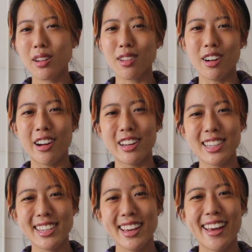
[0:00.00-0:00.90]
thoughts,
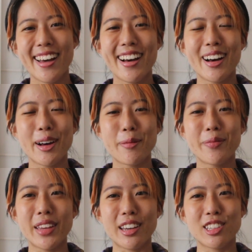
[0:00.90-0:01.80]

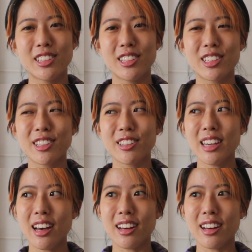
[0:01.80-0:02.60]
actually. So yeah,